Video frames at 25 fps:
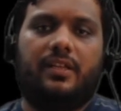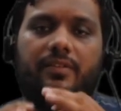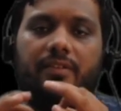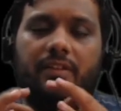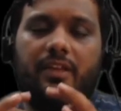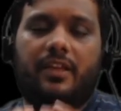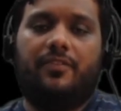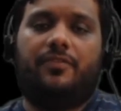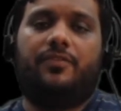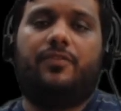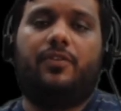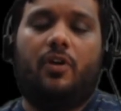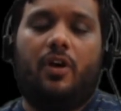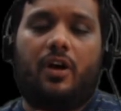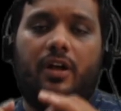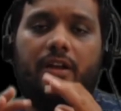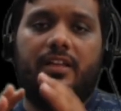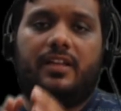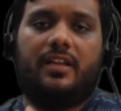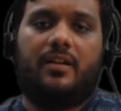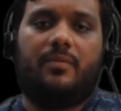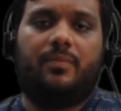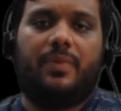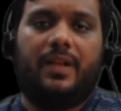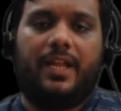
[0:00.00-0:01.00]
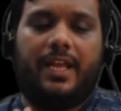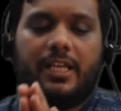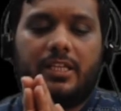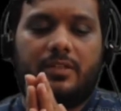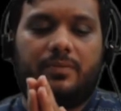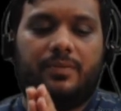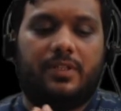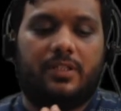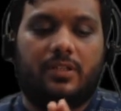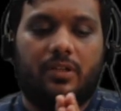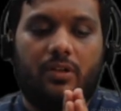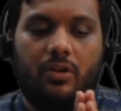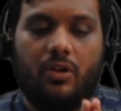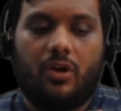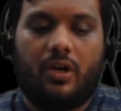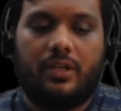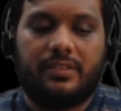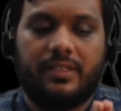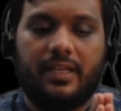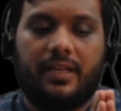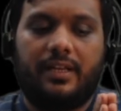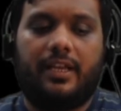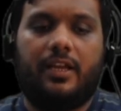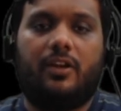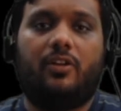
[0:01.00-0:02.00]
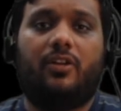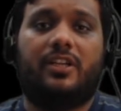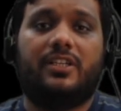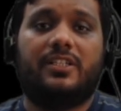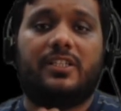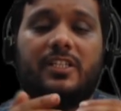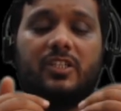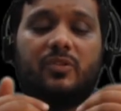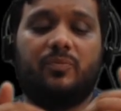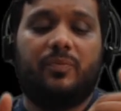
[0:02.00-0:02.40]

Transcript: if non-compliance with laws and regulations,